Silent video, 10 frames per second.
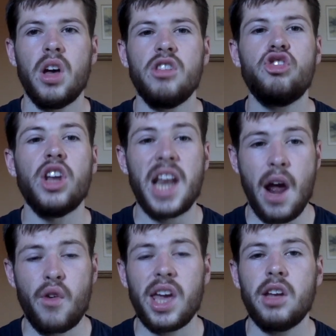
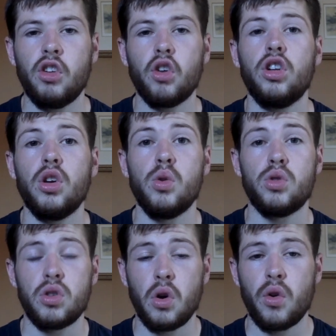generic Doctor Who
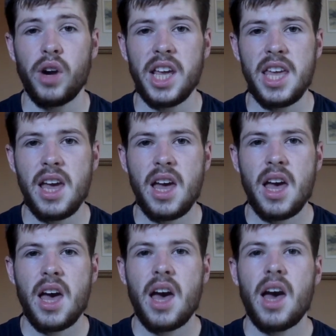story,
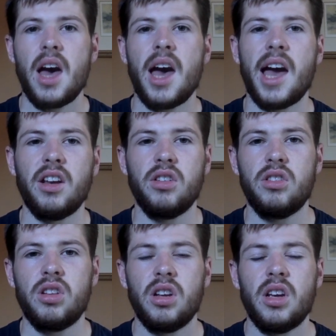and